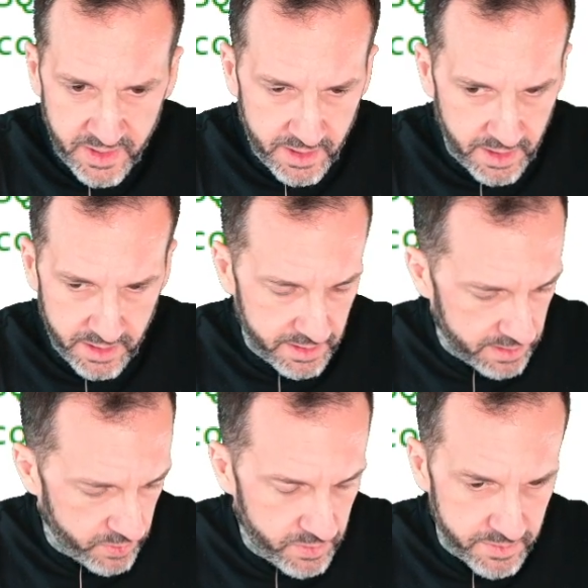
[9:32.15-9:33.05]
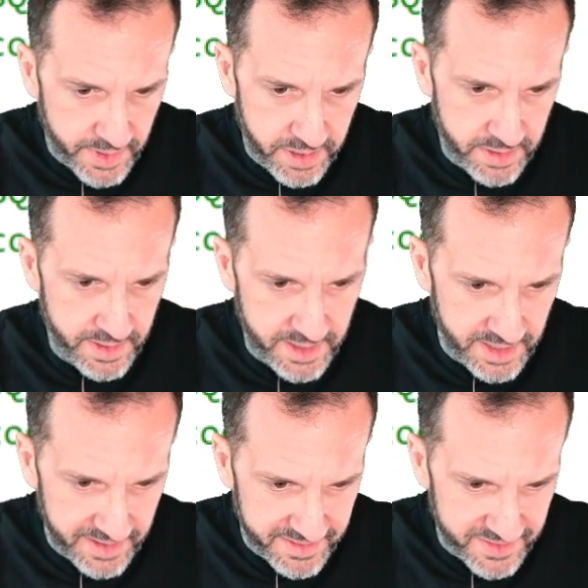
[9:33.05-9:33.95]
Uh, oh,
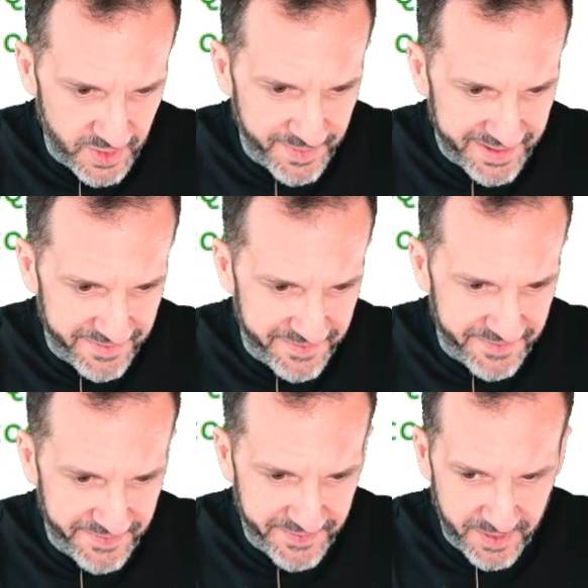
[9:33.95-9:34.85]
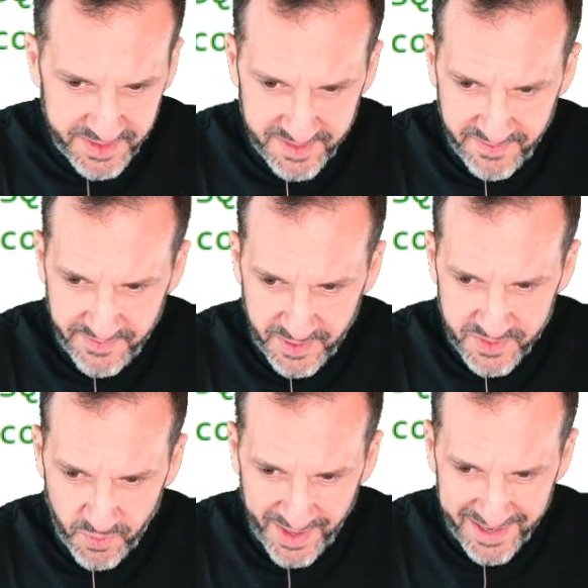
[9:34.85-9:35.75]
hey, ZoomIt. First,
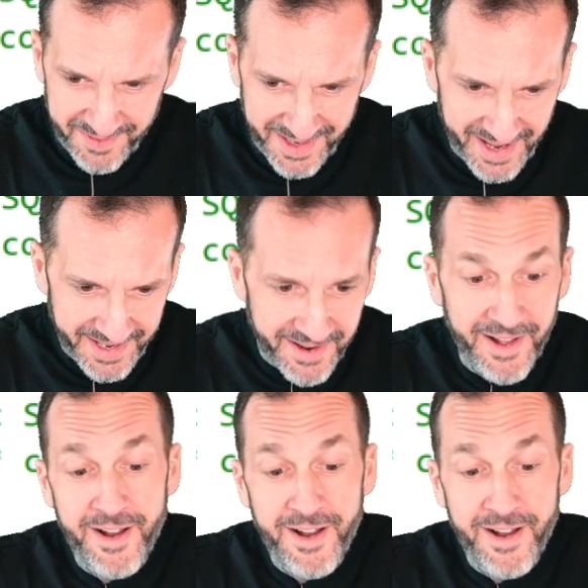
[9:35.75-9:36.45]
first wink of the day.